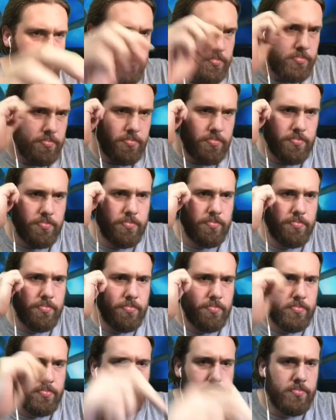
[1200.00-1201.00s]

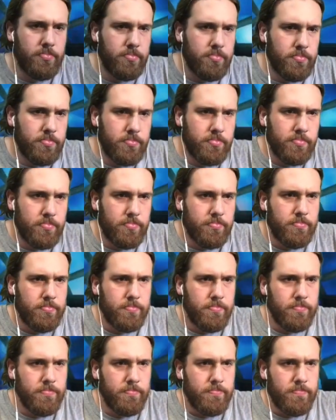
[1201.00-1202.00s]

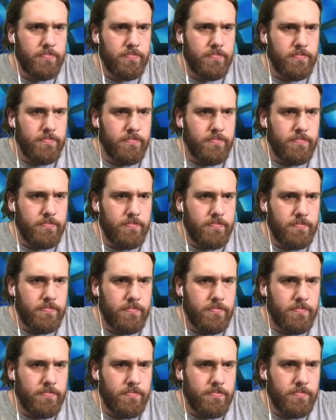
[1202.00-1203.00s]

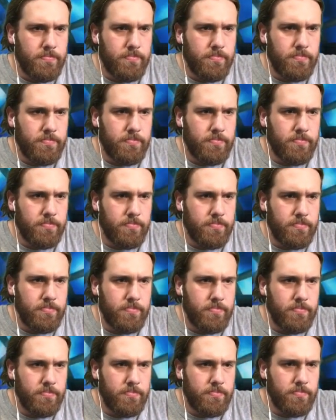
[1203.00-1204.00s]

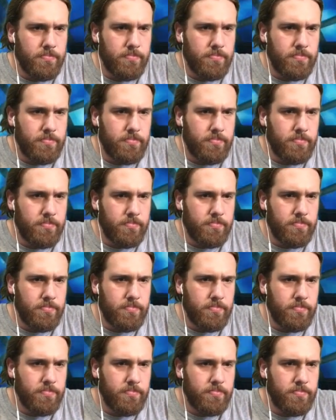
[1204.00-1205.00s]

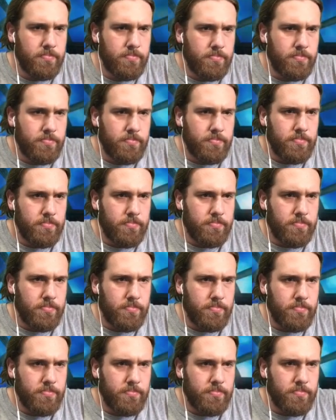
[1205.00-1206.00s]

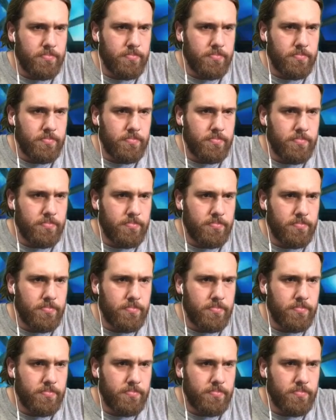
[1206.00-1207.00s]

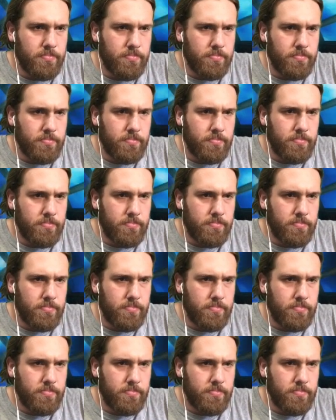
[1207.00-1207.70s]
Nobody speaks.